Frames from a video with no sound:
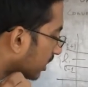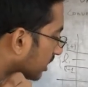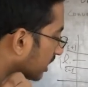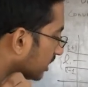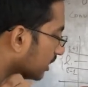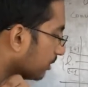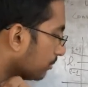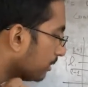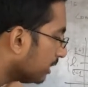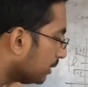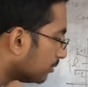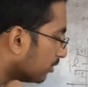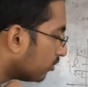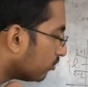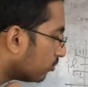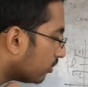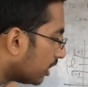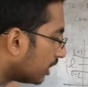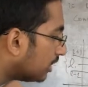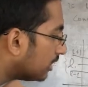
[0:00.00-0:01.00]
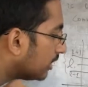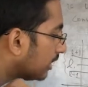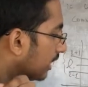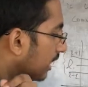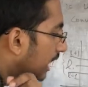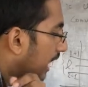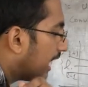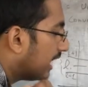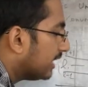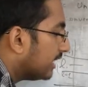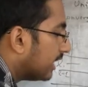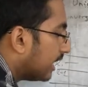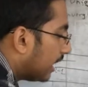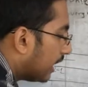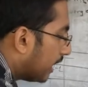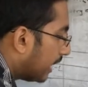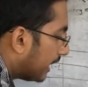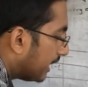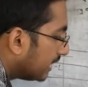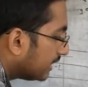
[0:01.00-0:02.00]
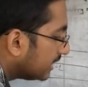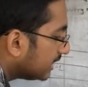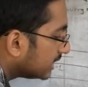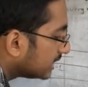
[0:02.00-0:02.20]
one and the minimum one, and in